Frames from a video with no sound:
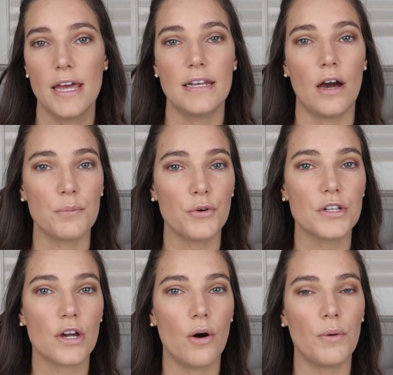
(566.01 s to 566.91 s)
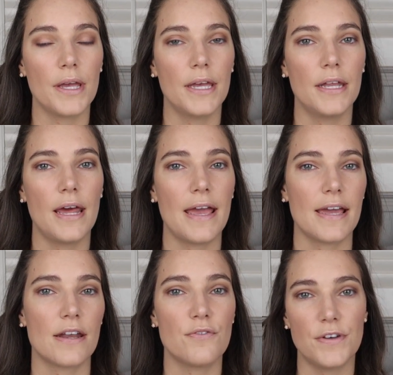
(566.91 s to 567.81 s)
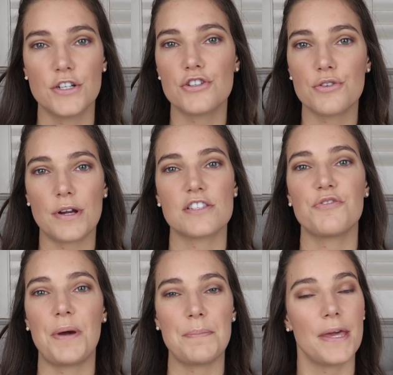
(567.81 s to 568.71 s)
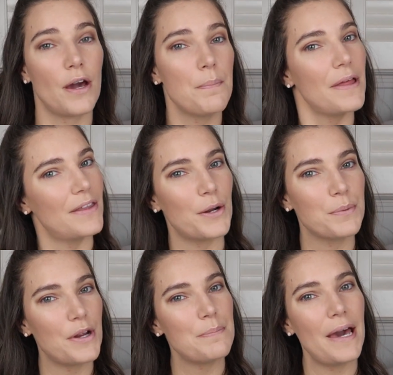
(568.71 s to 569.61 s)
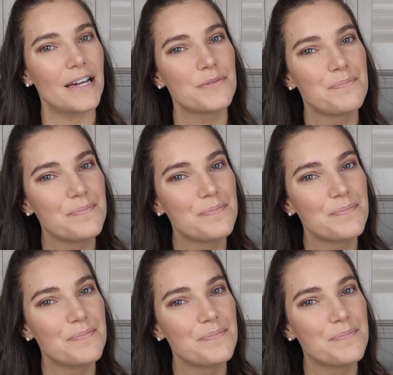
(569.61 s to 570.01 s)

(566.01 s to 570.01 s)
Now I'm going to go in and finish the rest of my makeup, and then I'll be right back.